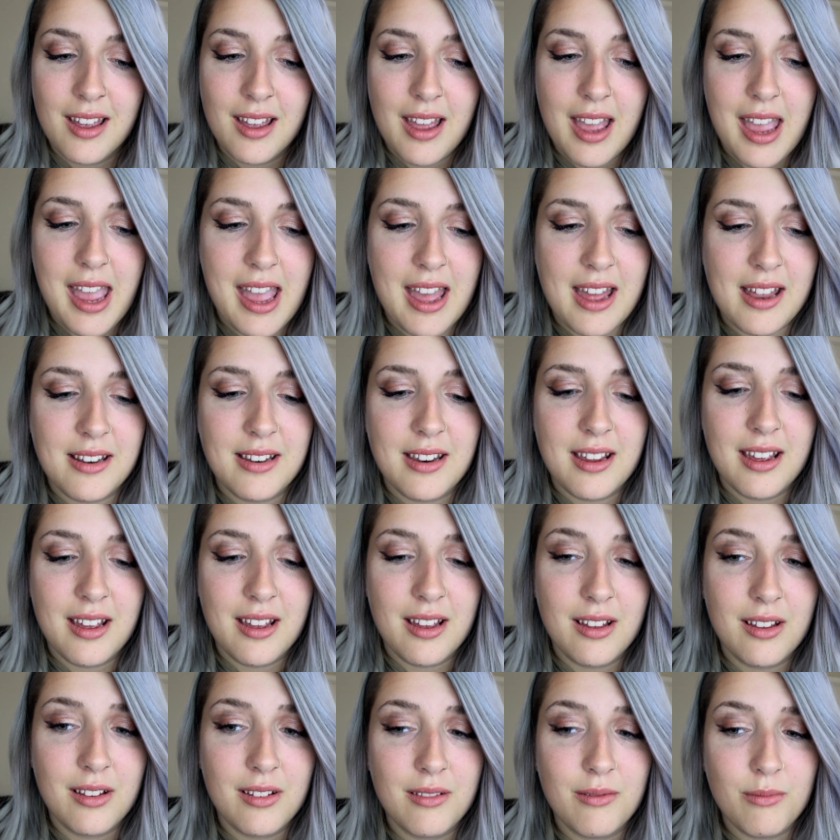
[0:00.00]
and
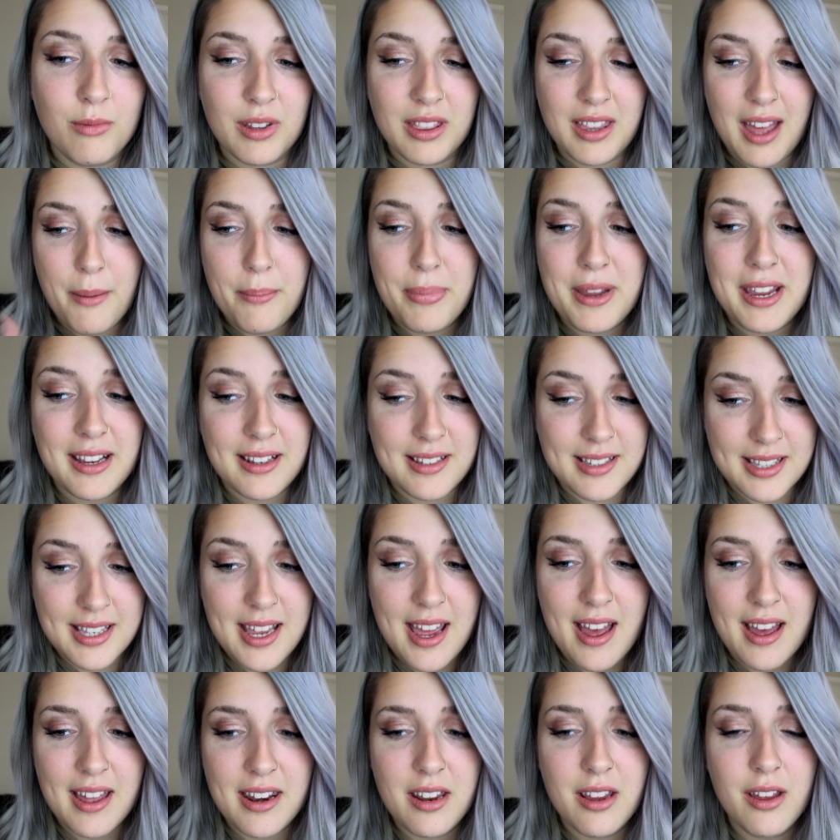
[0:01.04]
with that being
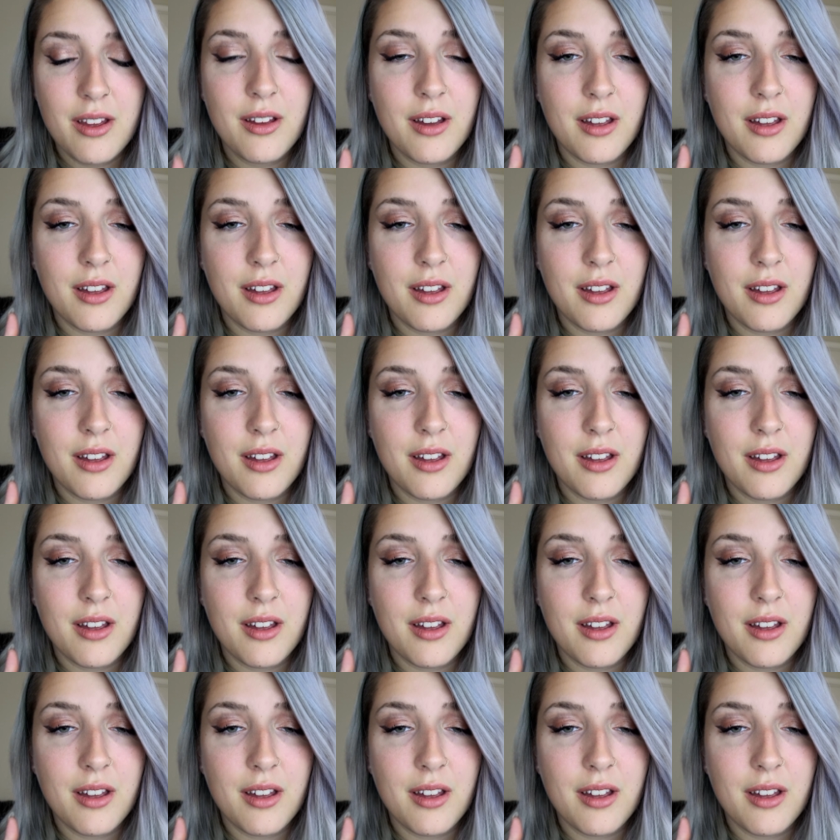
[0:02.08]
said,